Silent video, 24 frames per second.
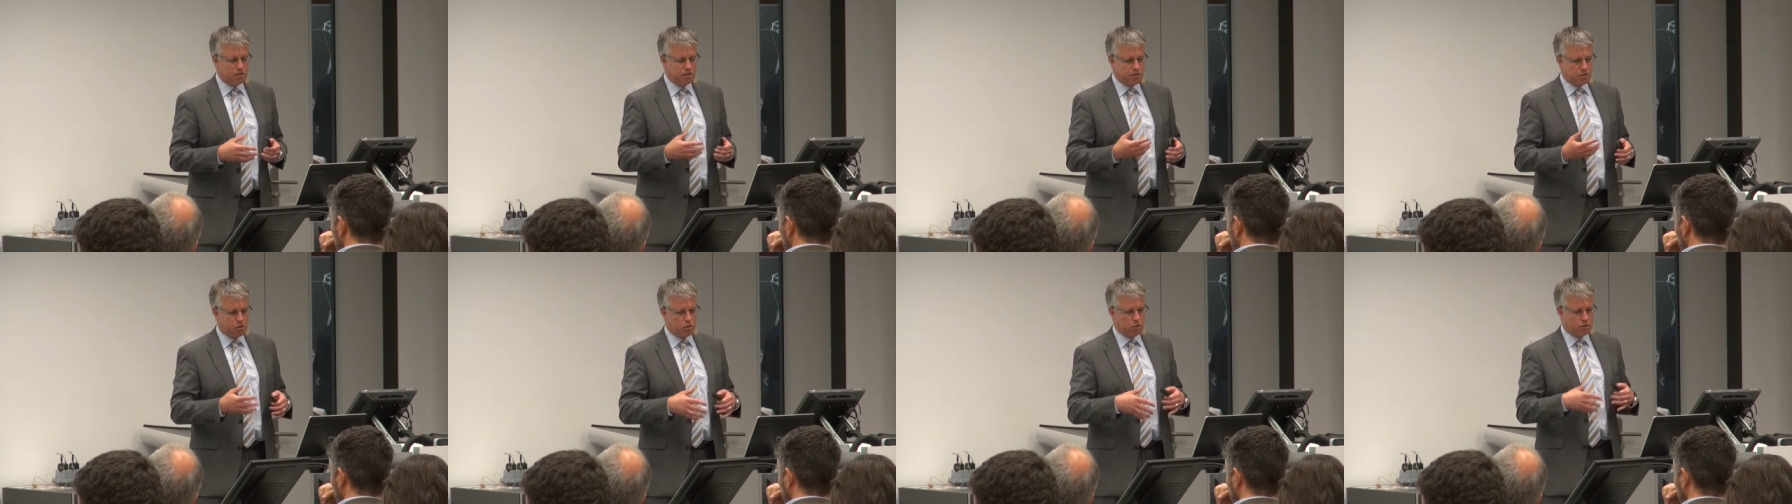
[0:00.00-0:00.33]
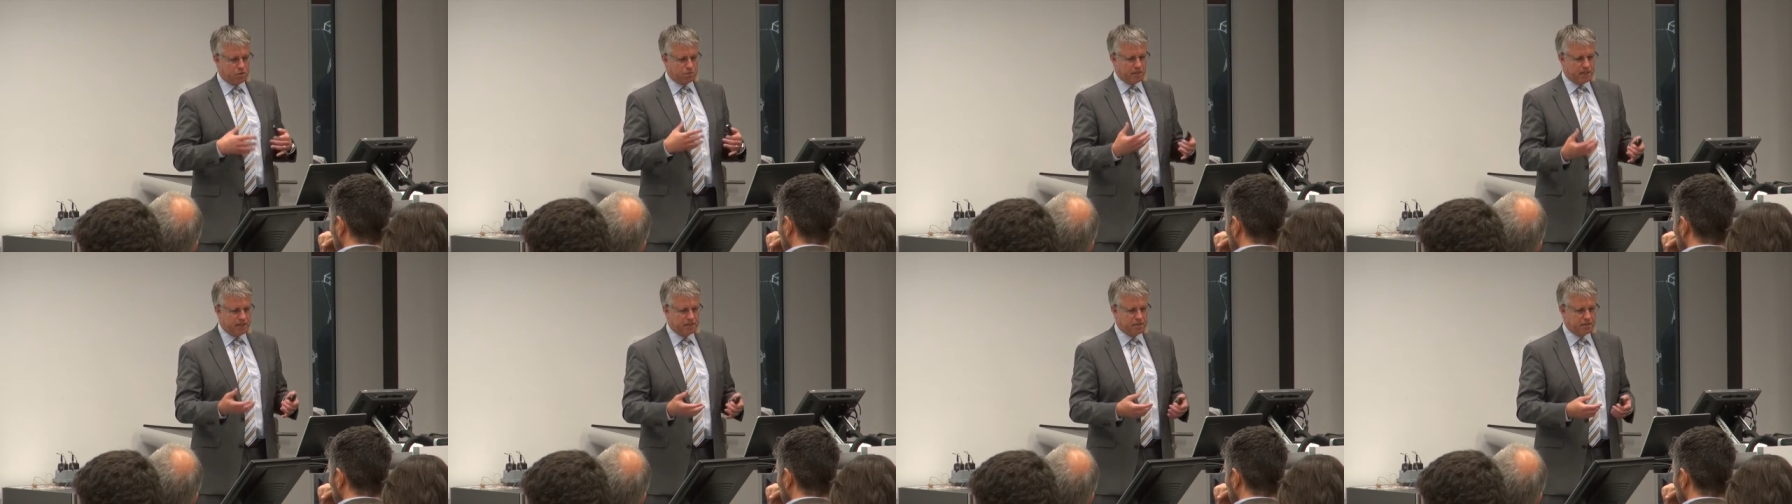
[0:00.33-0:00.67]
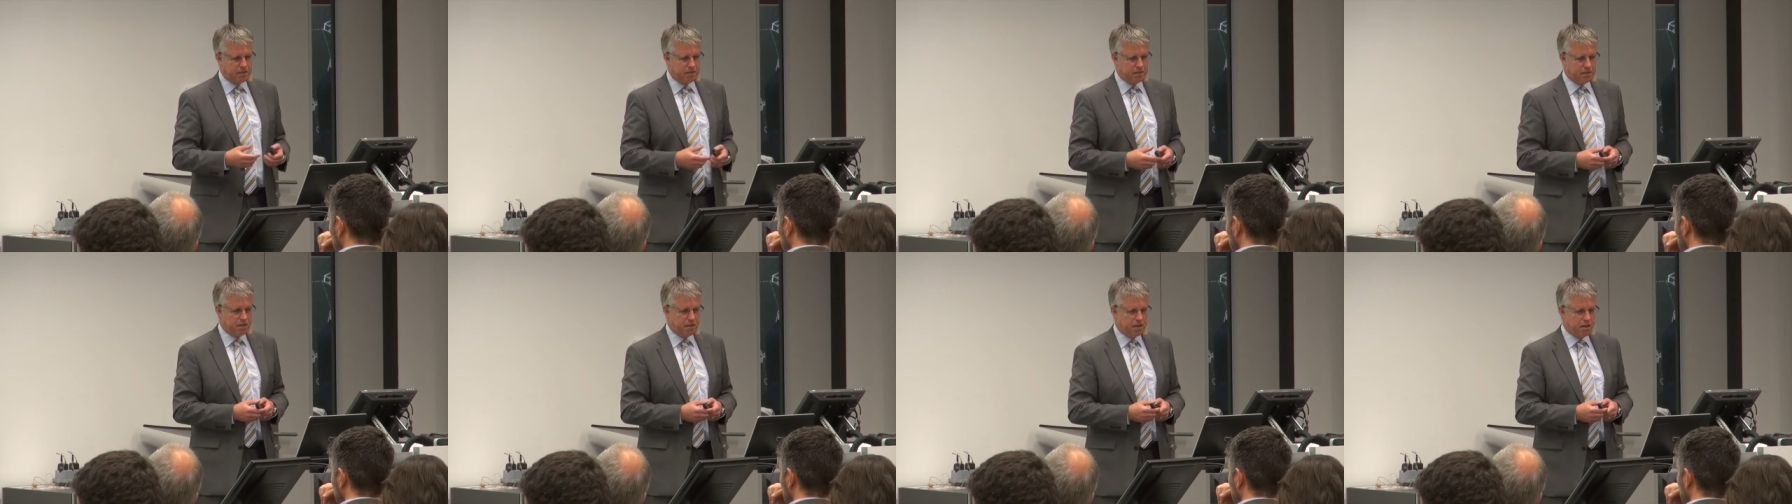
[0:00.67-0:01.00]
shows
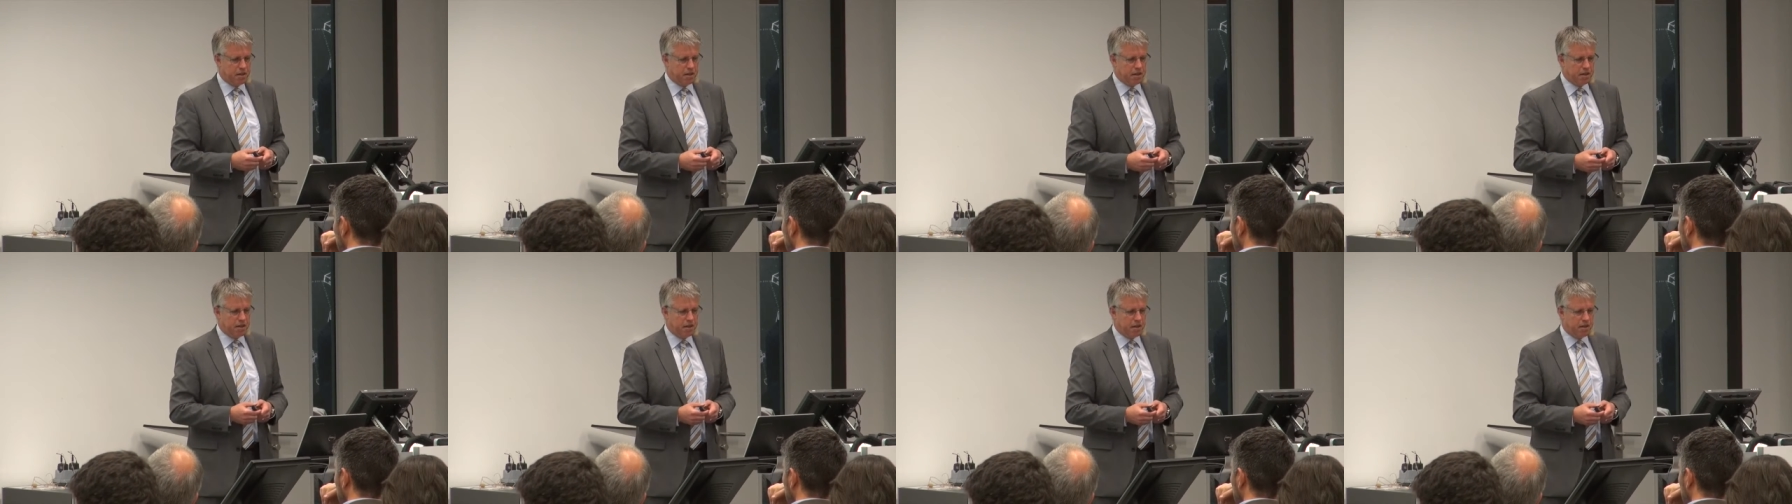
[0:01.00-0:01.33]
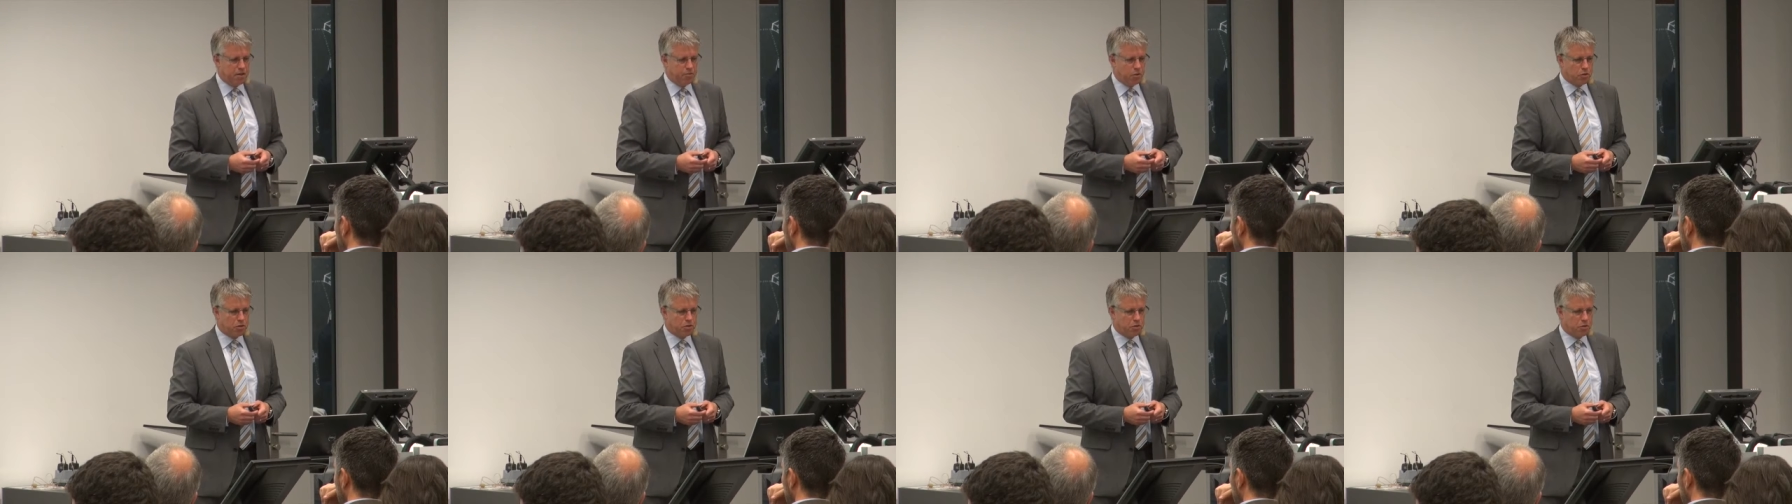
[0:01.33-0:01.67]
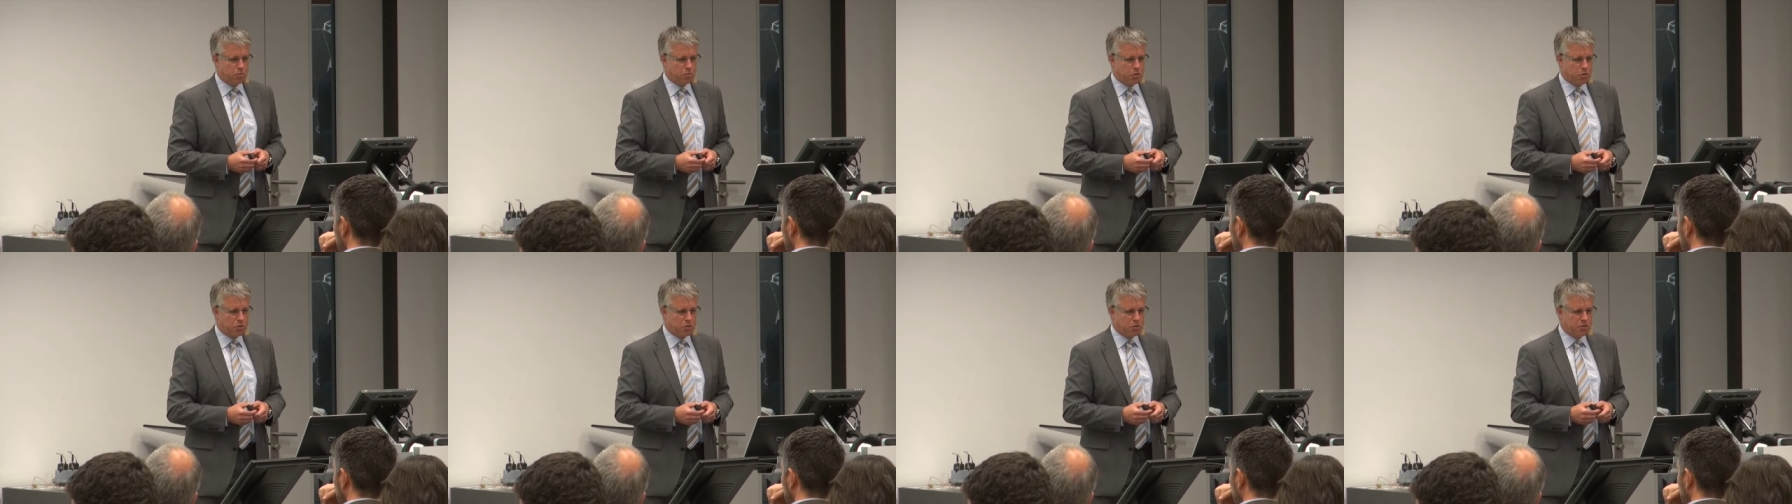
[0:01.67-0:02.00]
better what the
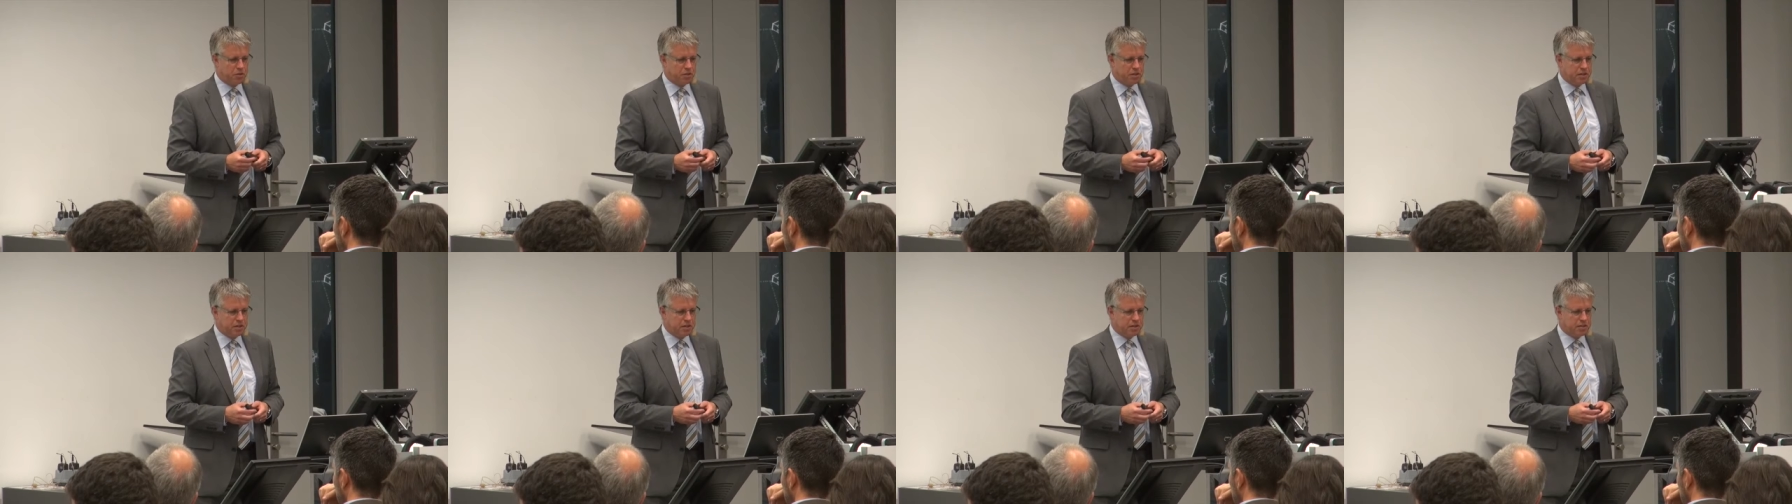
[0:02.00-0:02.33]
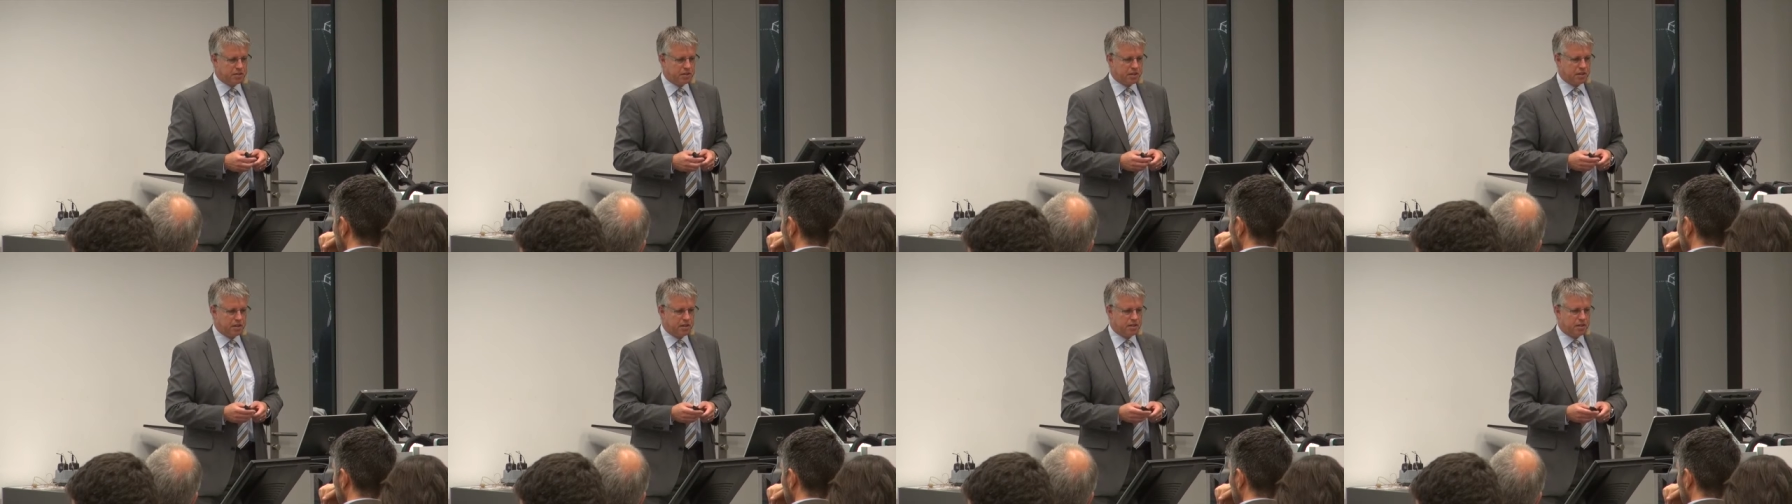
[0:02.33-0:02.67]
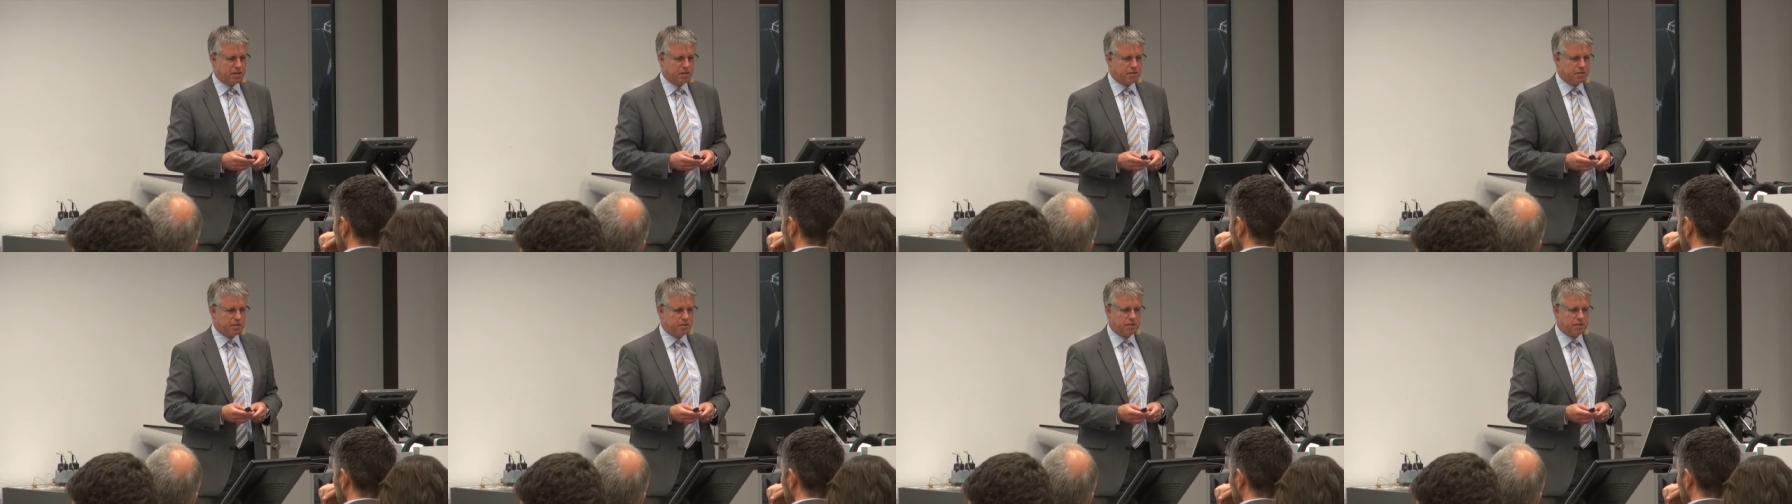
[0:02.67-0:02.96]
opportunities are.